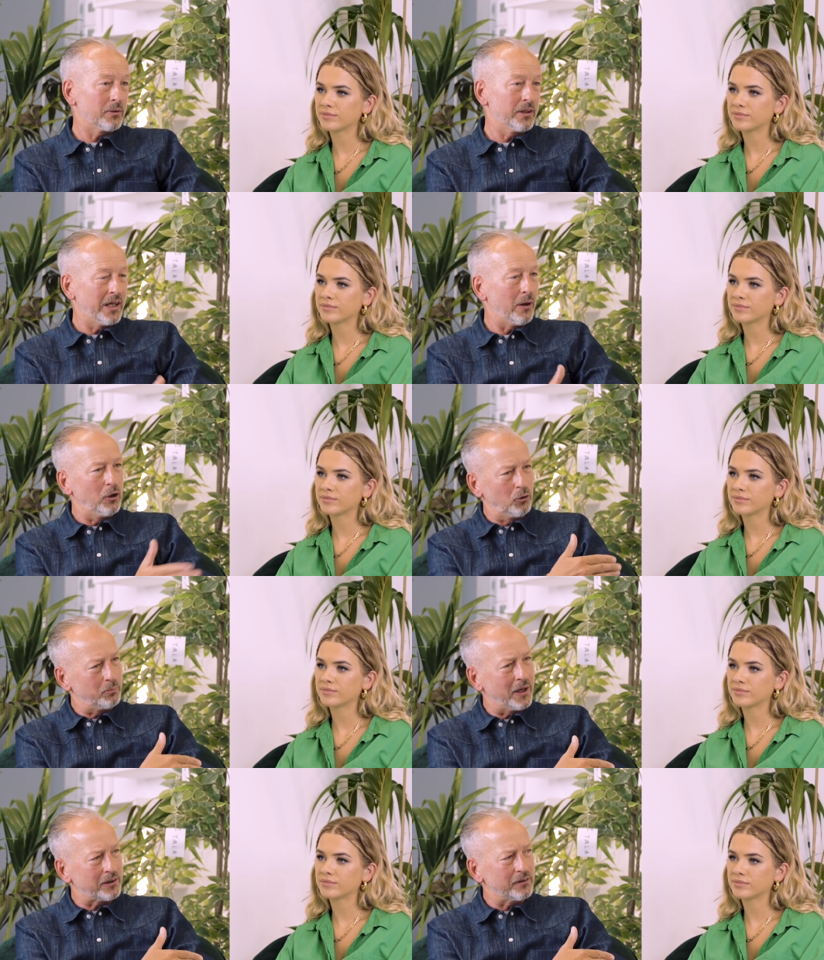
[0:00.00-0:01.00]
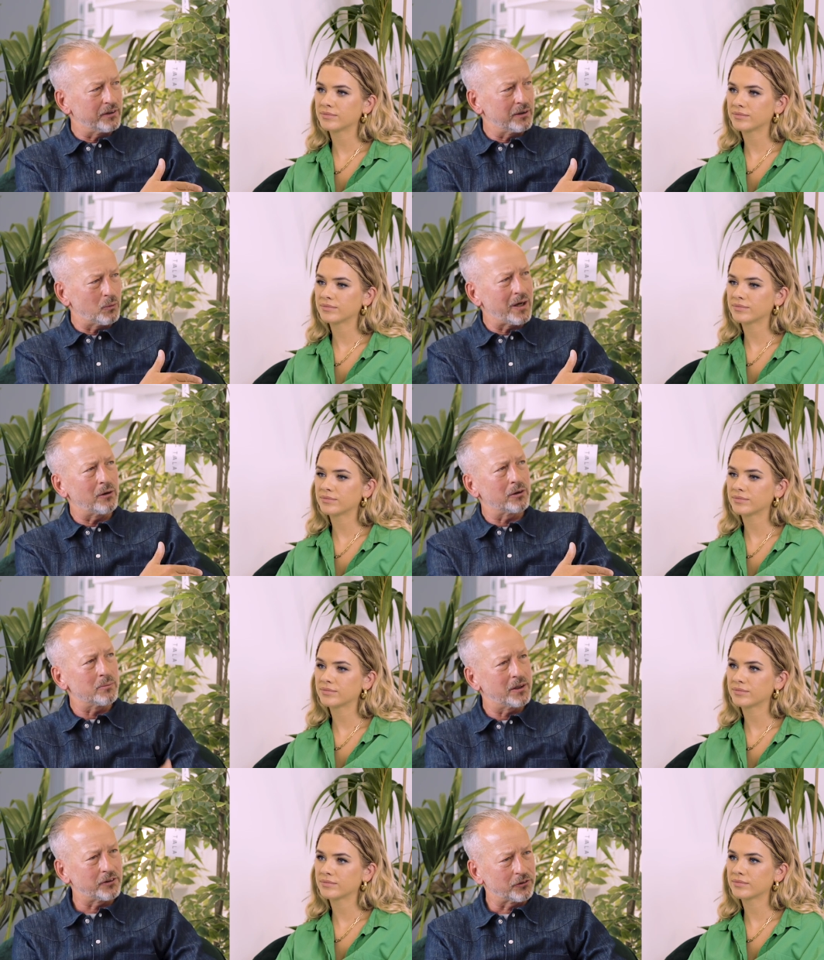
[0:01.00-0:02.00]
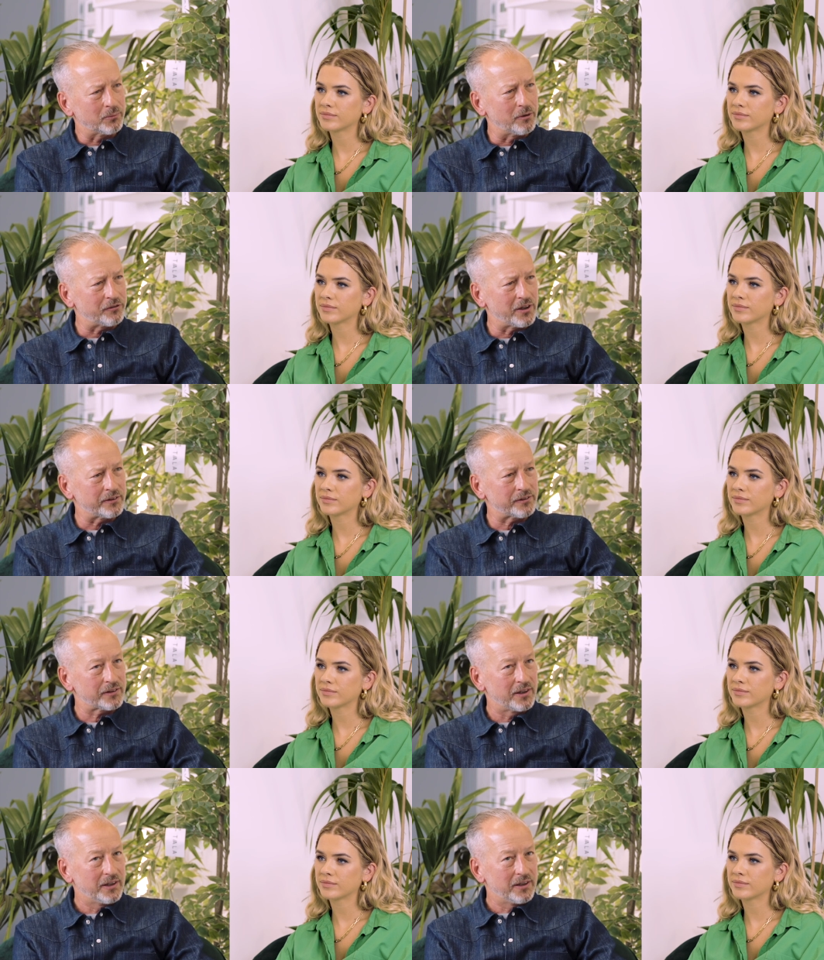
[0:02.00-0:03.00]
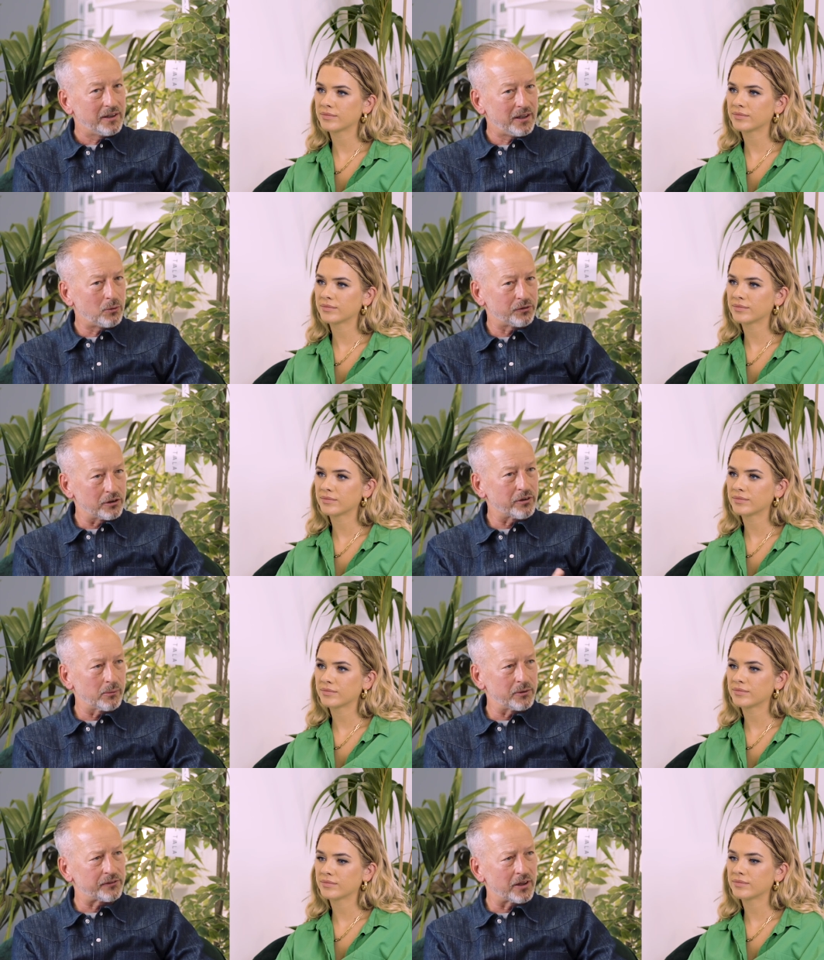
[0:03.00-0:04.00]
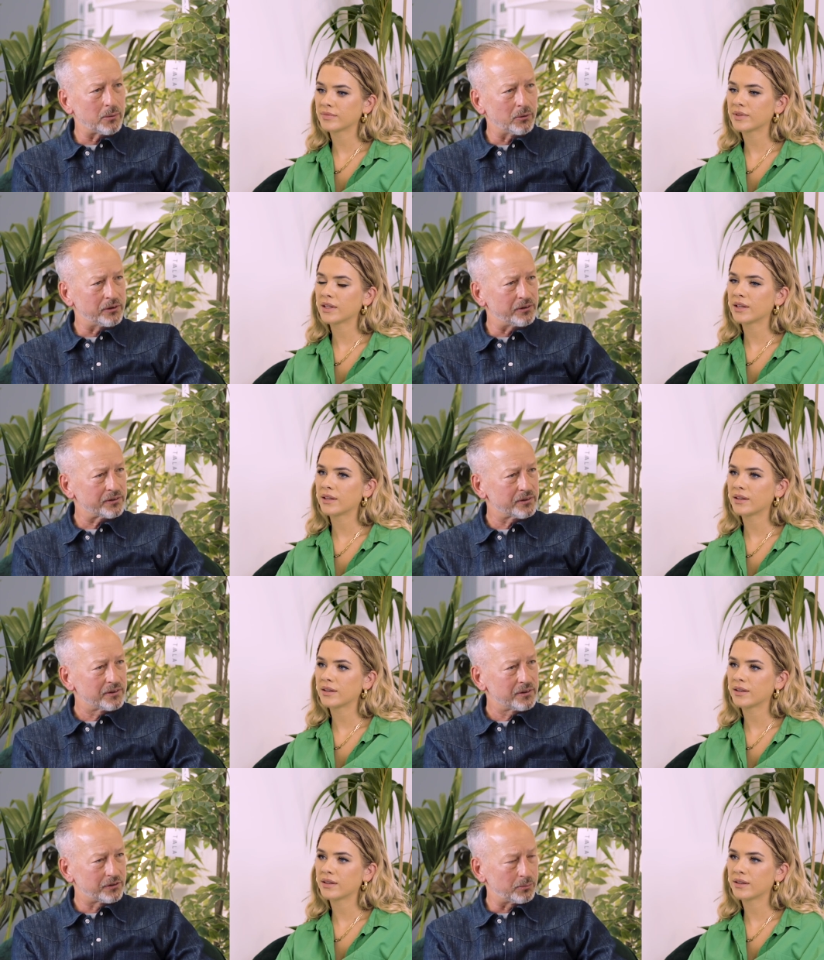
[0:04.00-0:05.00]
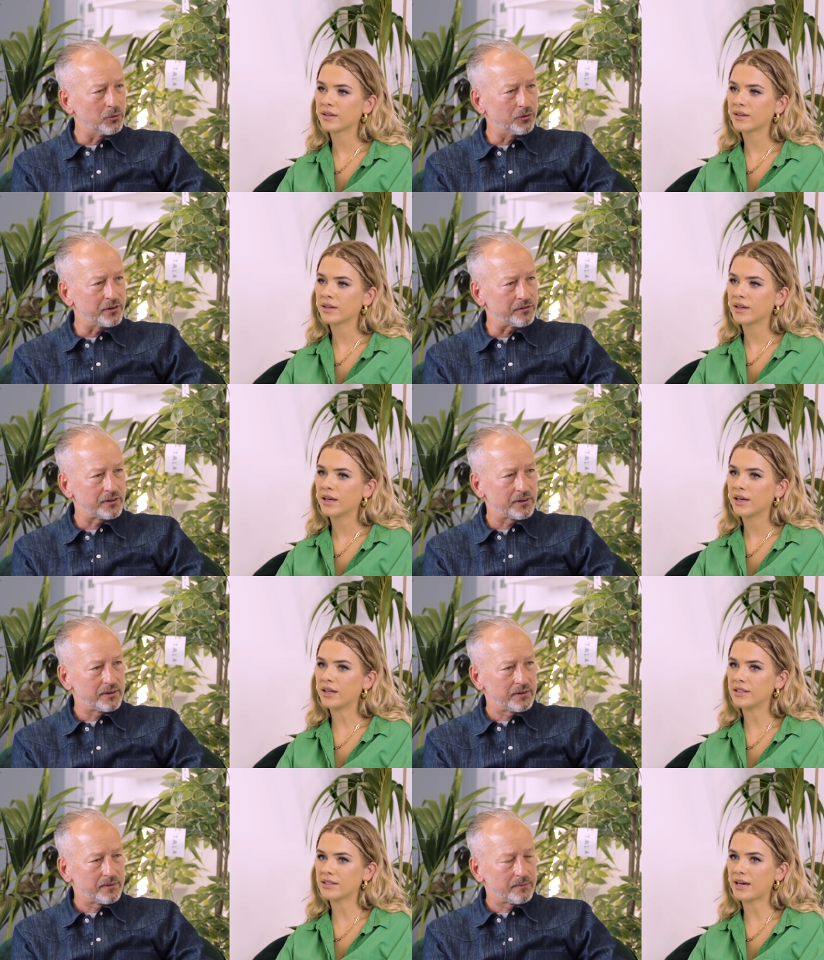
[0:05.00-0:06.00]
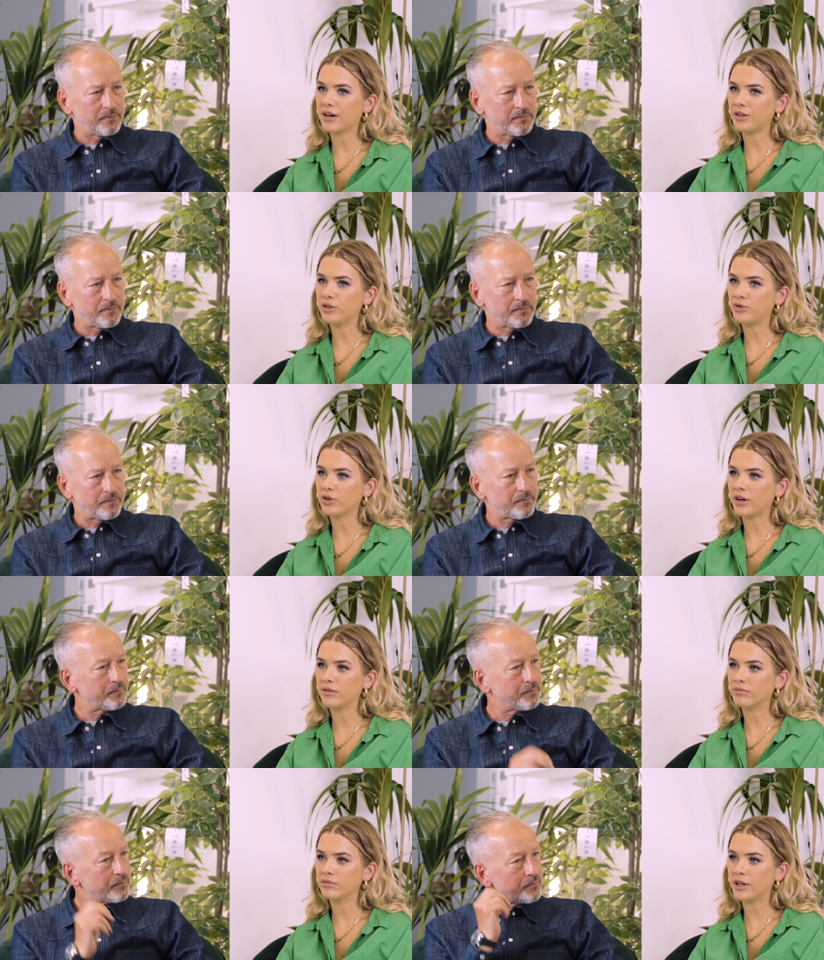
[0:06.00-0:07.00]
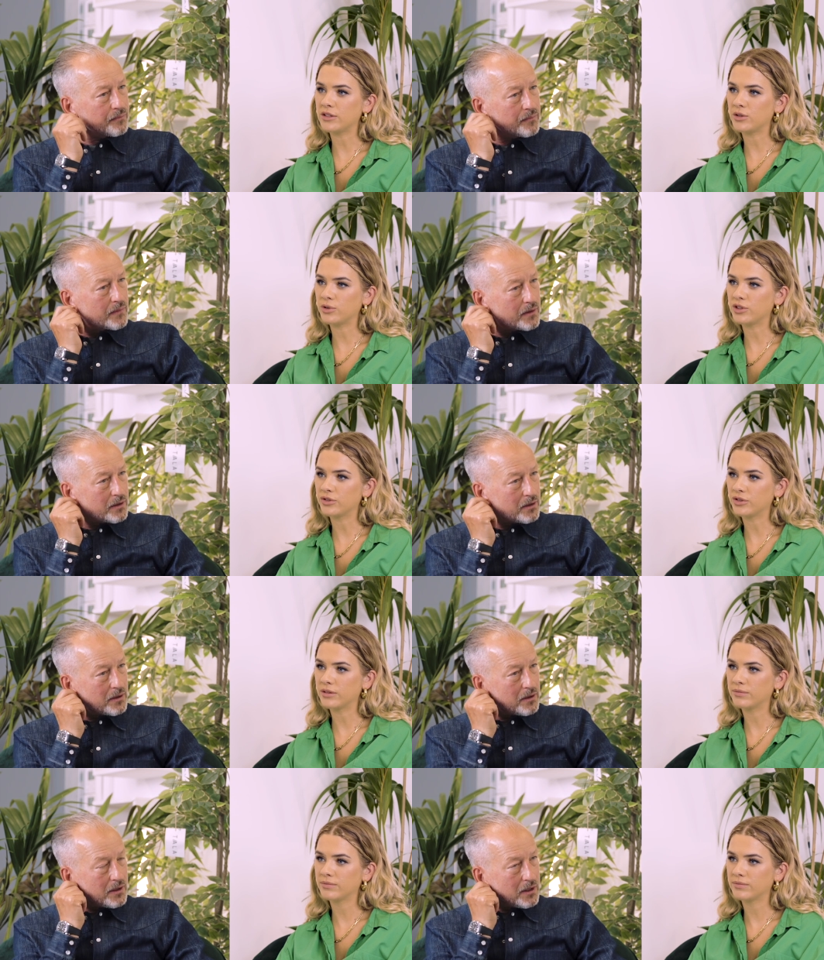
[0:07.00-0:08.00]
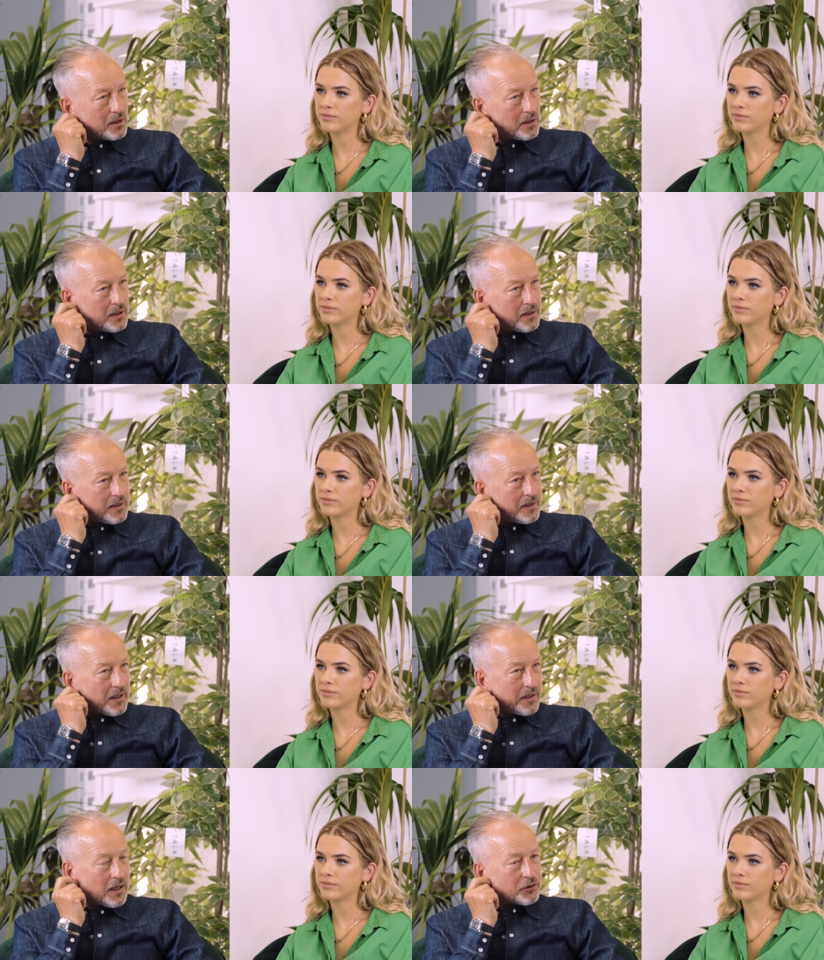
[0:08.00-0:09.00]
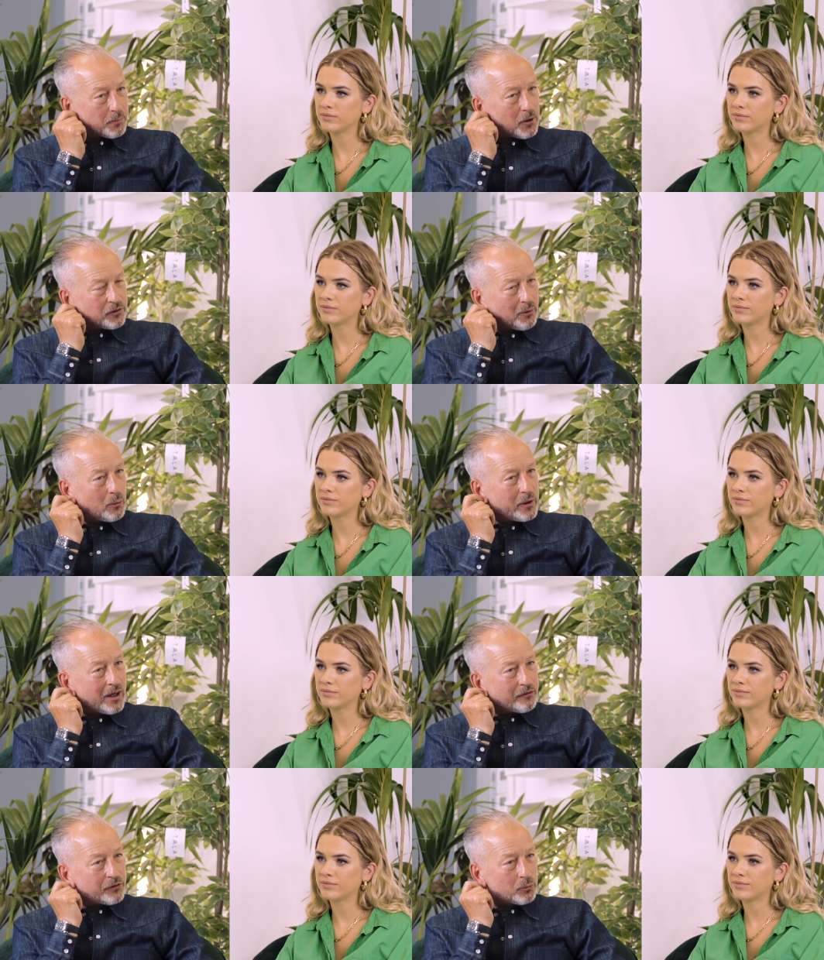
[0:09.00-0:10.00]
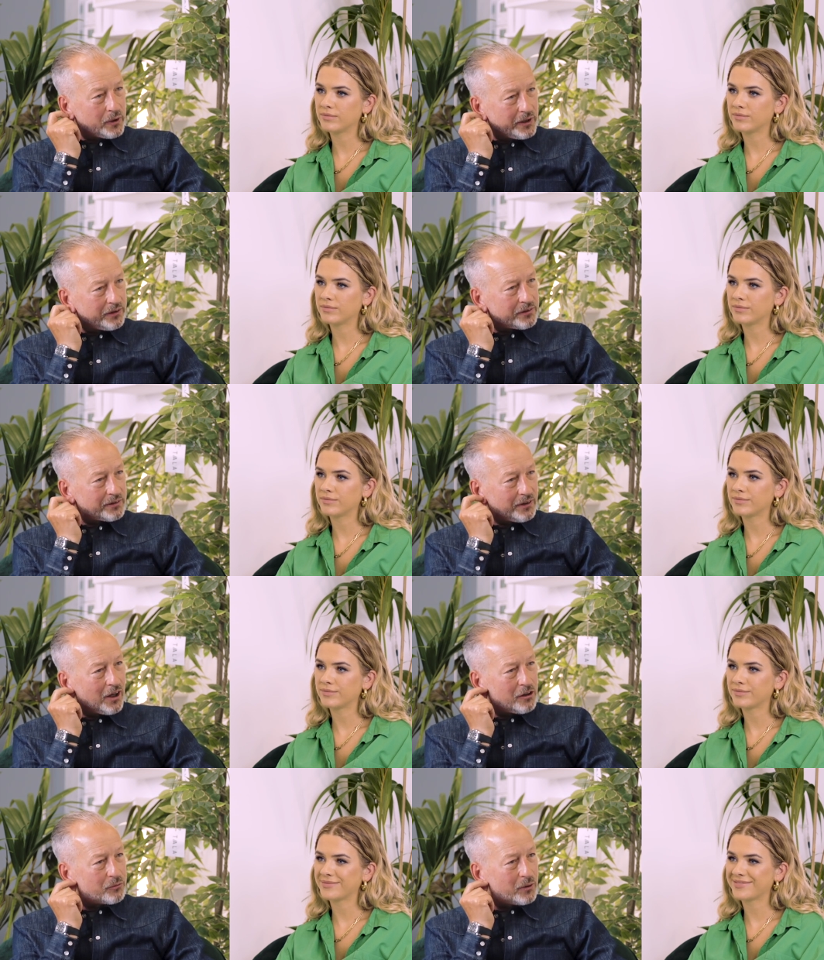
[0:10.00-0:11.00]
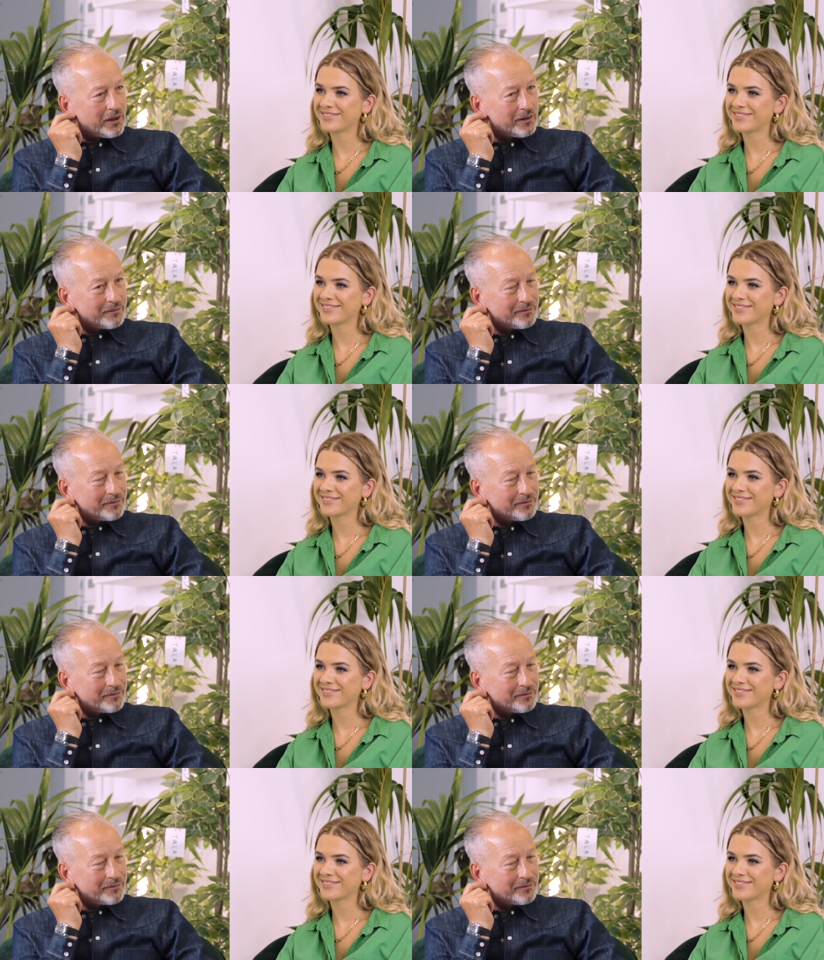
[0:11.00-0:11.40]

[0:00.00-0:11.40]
Speaker 1: But now I look back and think, wow, compared to lots of my friends, it was incredibly stable and supportive.
Speaker 2: And is that how you try and raise your children?
Speaker 1: I suppose so. I and mean, we have this weird life where